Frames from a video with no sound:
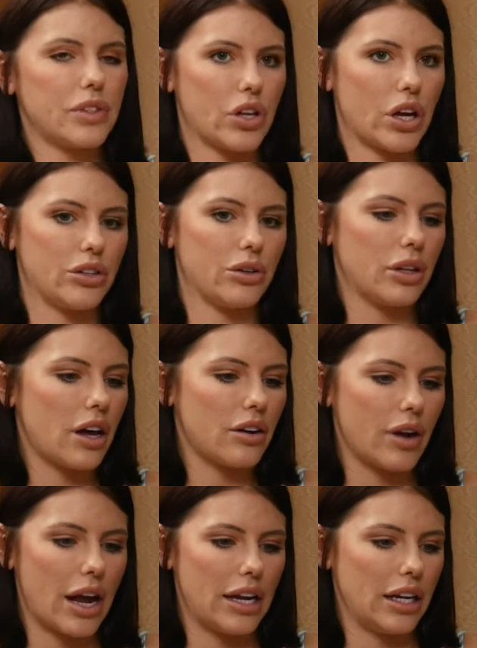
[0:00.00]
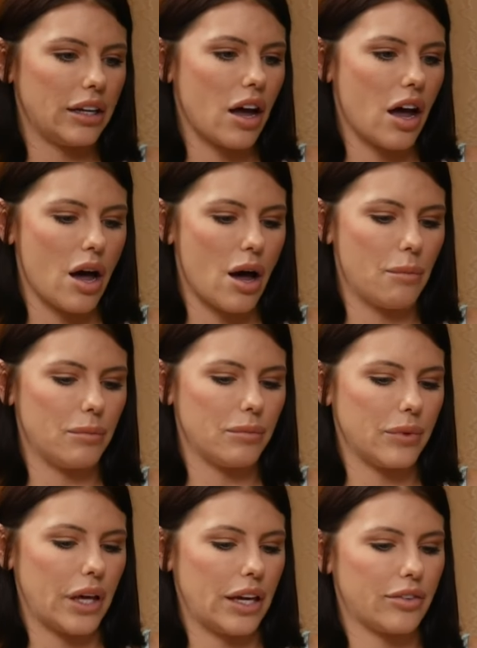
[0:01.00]
So I do a lot of writing.
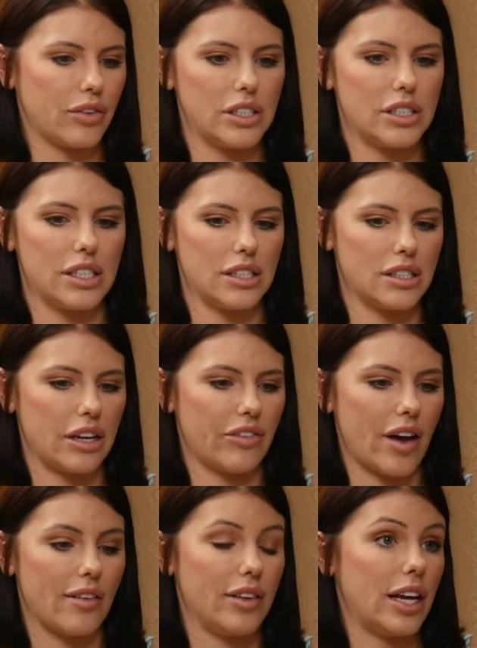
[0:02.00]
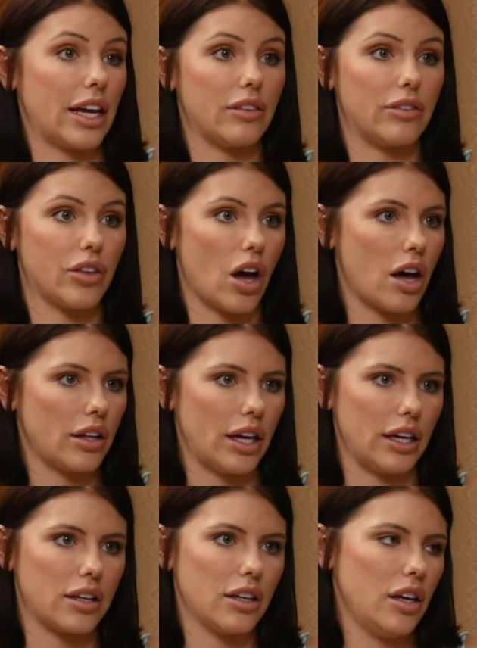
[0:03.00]
Um, like for instance, if I have a negative thought,
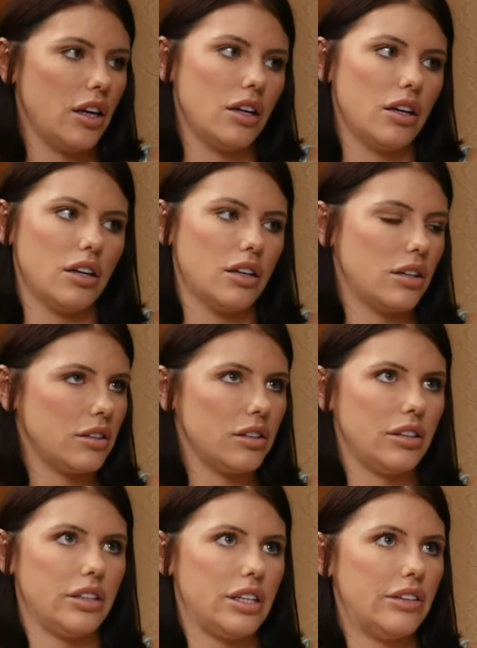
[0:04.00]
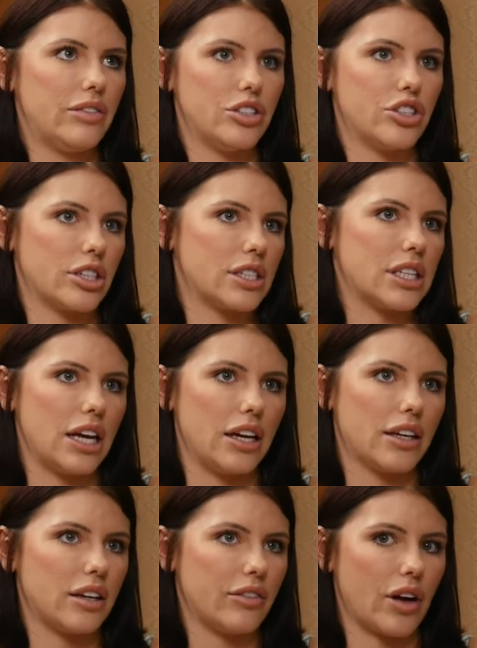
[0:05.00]
like even just
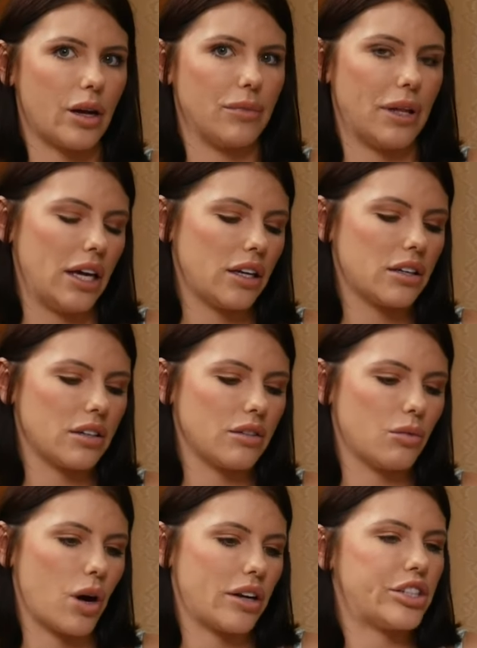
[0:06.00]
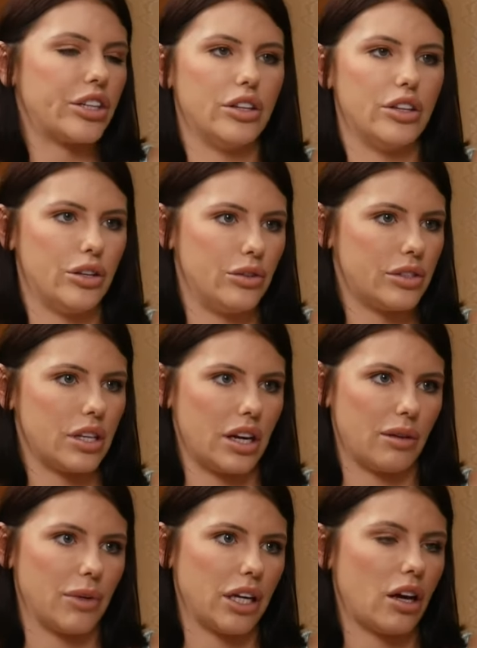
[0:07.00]
like if I'm like watching the news and
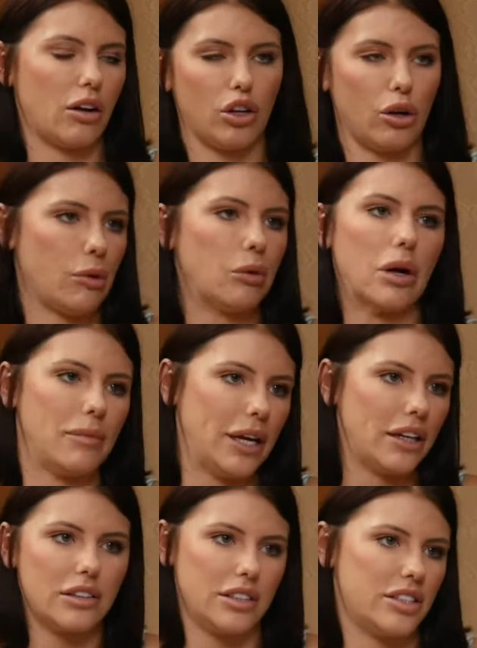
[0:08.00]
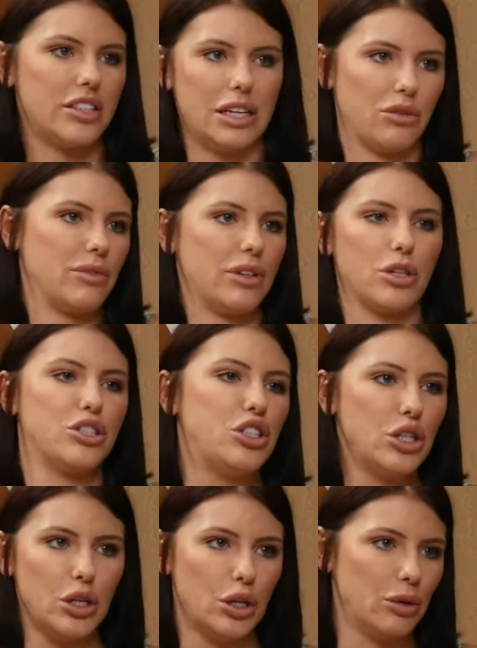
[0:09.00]
I'm like, oh, global warming, it's, we're
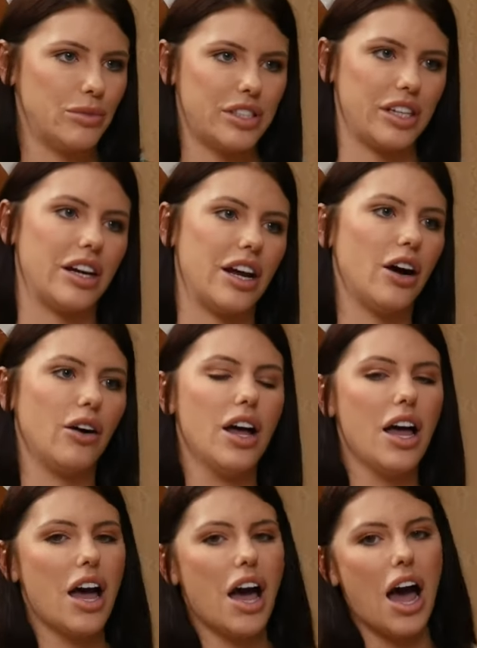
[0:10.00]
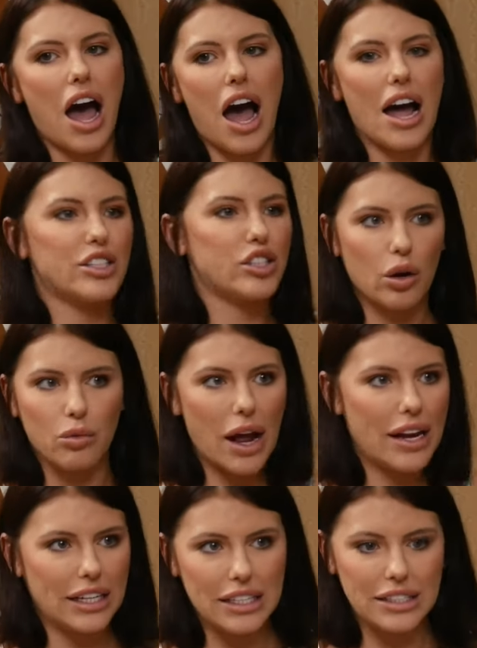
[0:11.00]
doomed, you yeah, know? Dude, I can't watch. I start
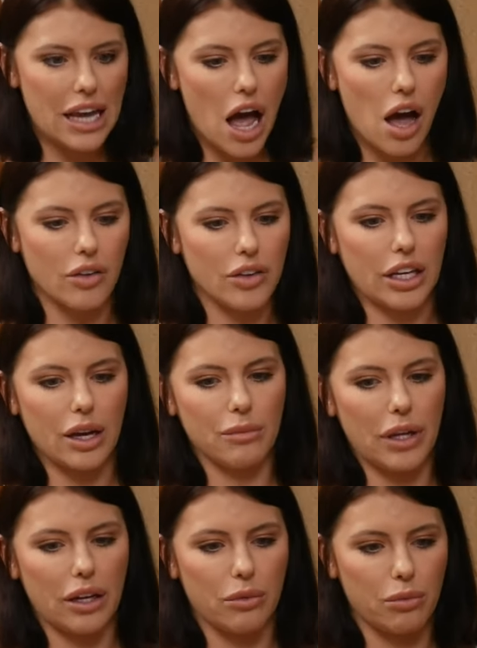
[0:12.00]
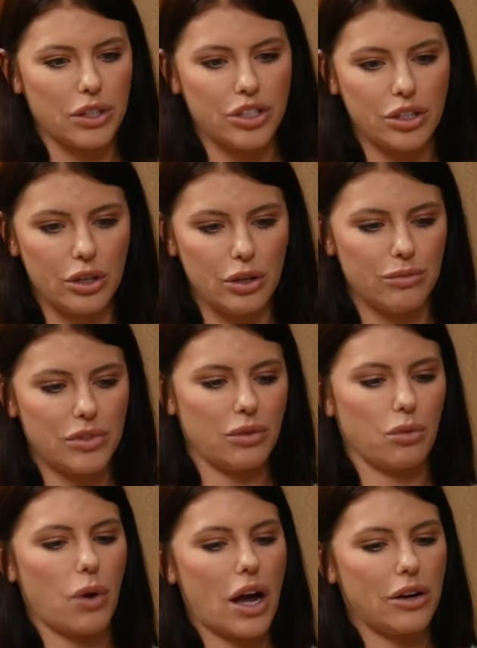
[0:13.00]
writing it down. Like I'm like, we're doomed.
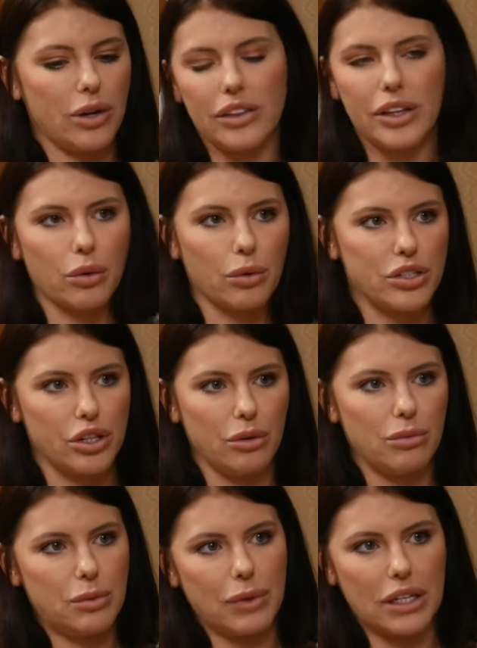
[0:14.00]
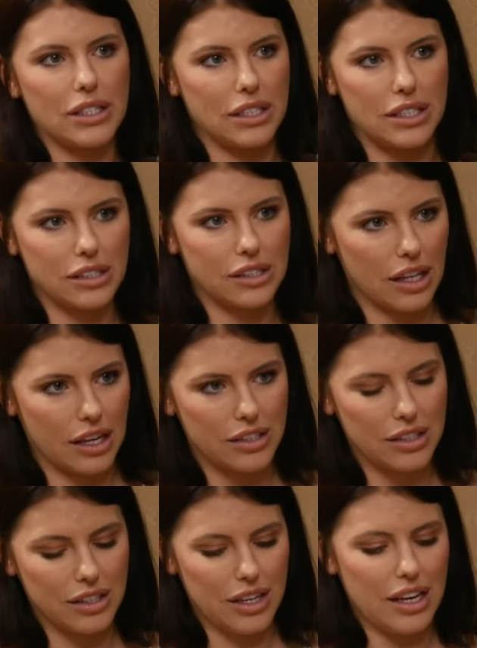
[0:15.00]
Why do I think we're doomed? Because this is and
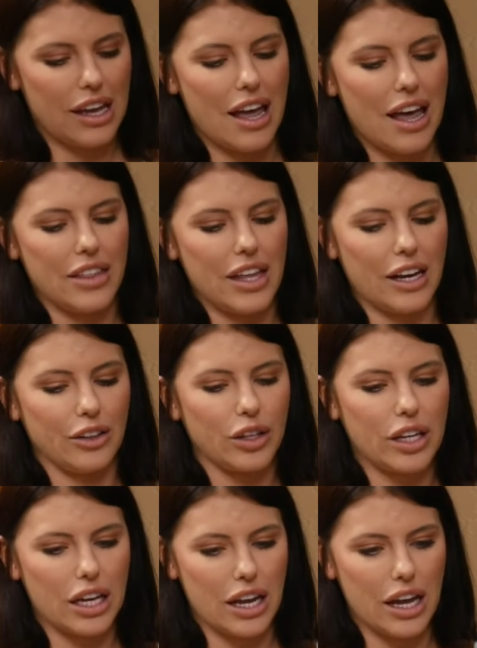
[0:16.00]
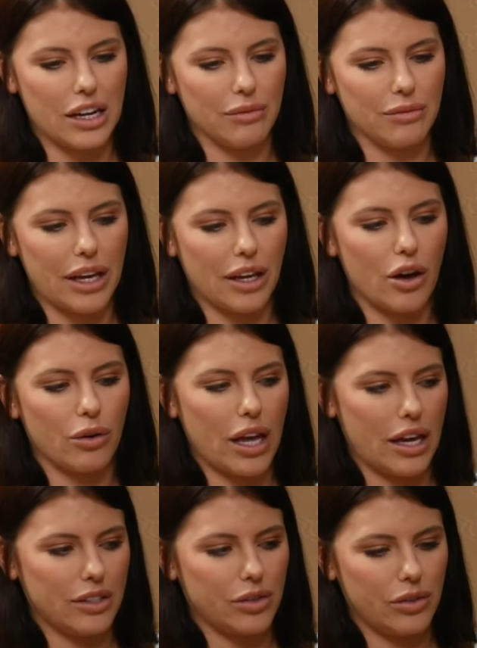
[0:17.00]
this. Mm-hmm. And then I look at it and I'm like,
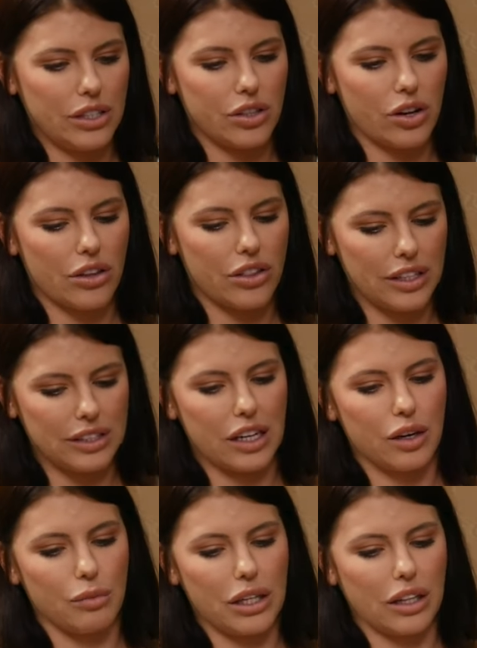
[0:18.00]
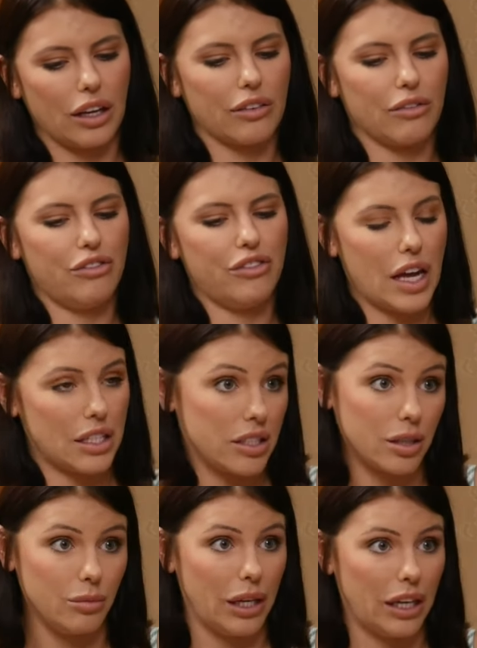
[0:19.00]
okay, so these are all things that are being like fed
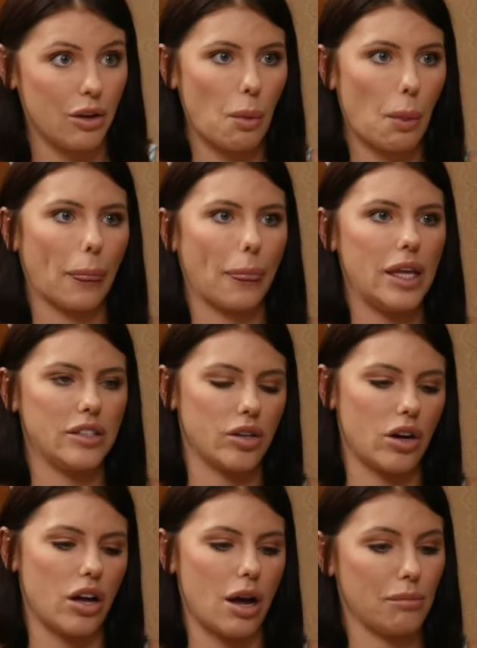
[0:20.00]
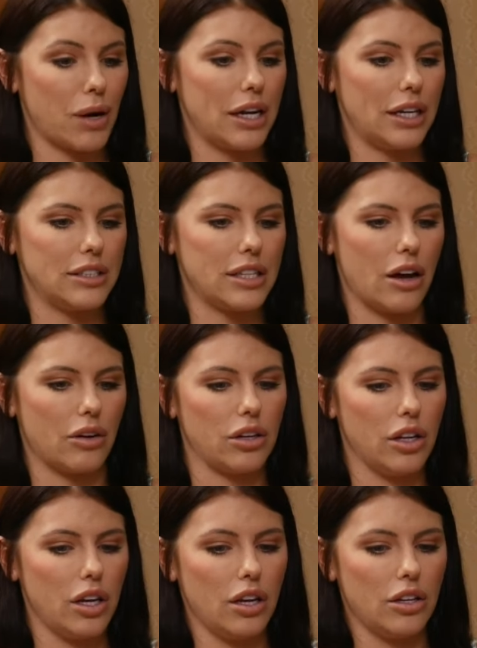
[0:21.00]
to me. Mm-hmm. These are all I'm writing
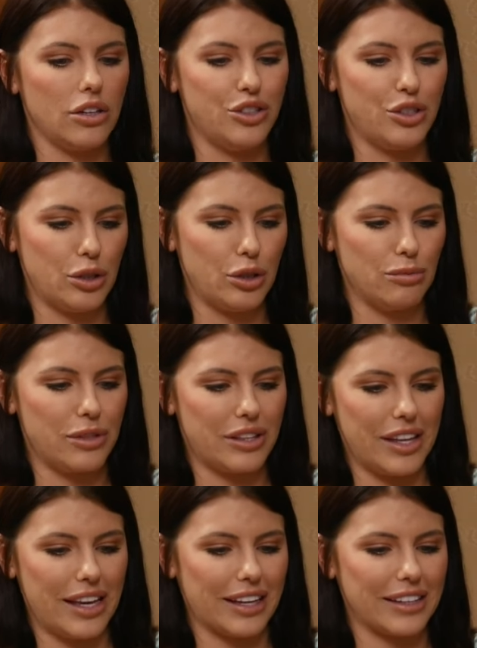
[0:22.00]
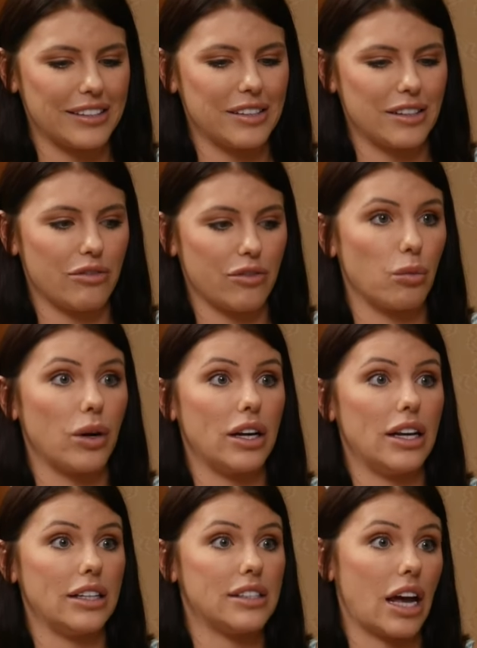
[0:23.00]
down doomed things from
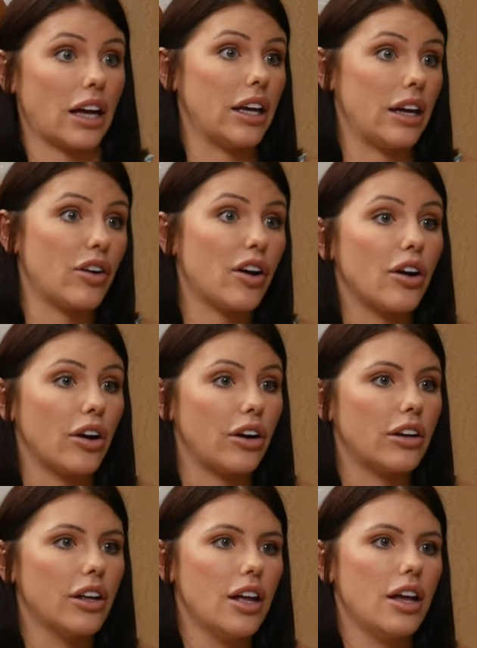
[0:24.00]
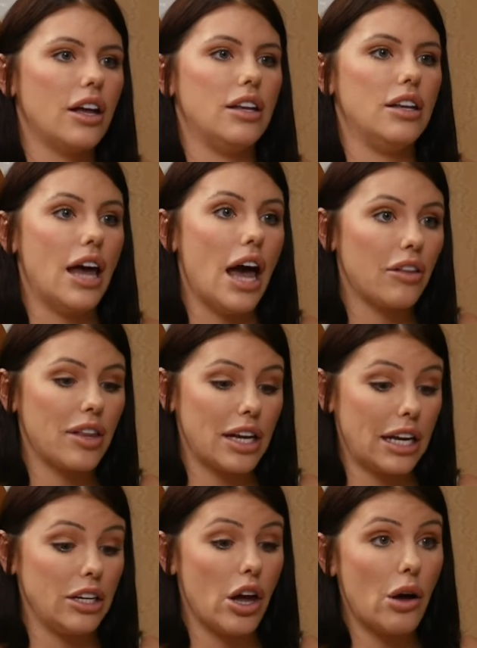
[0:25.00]
what exactly I've heard. Mm-hmm. Now that
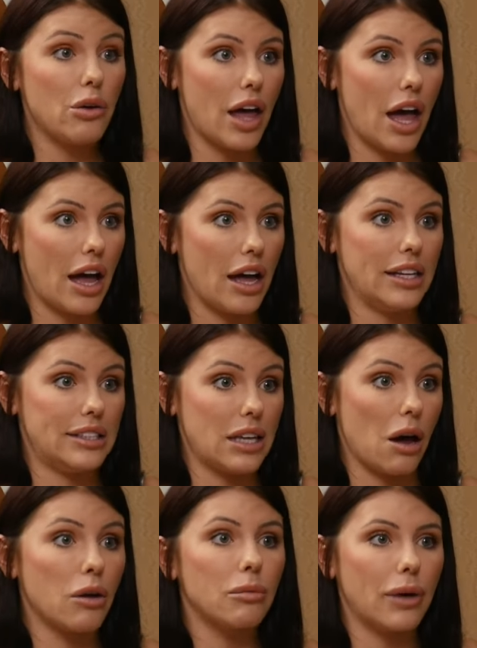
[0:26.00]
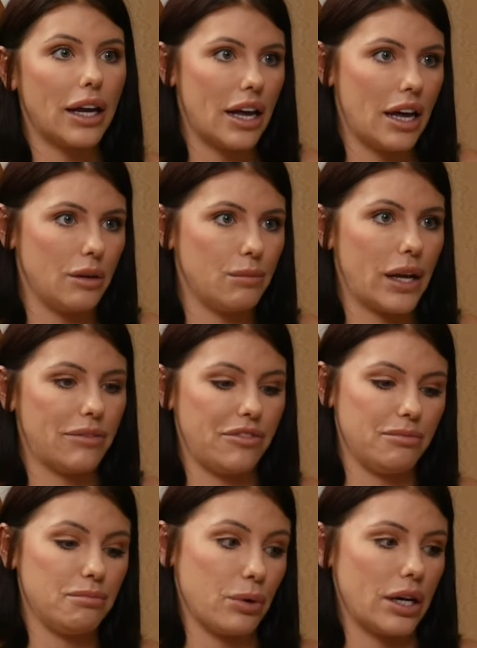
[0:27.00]
I know that it's out of my head, my
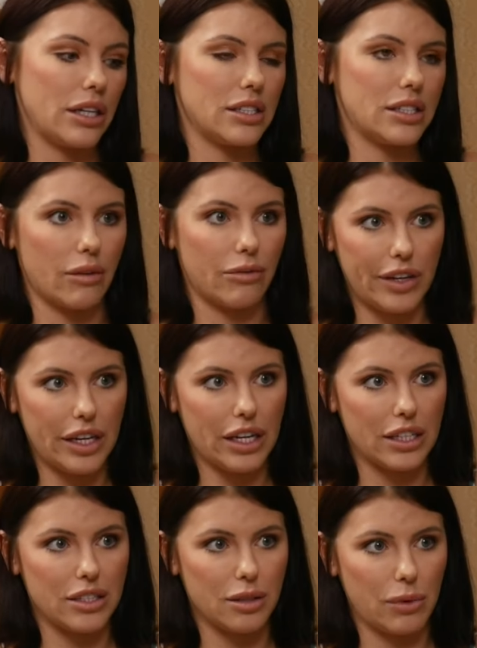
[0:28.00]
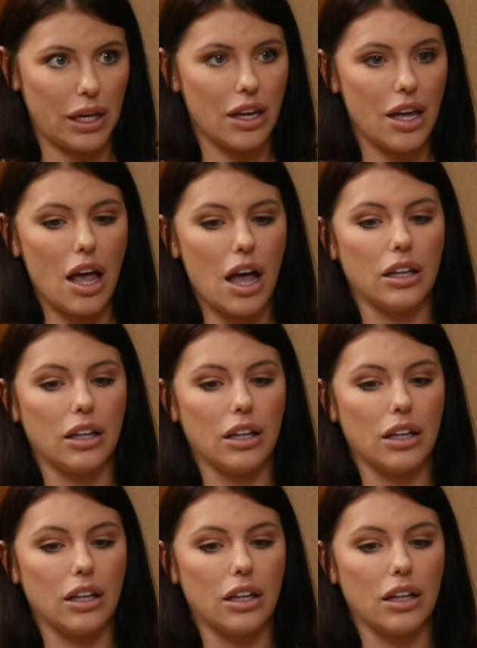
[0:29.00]
brain can stop feeding it to me.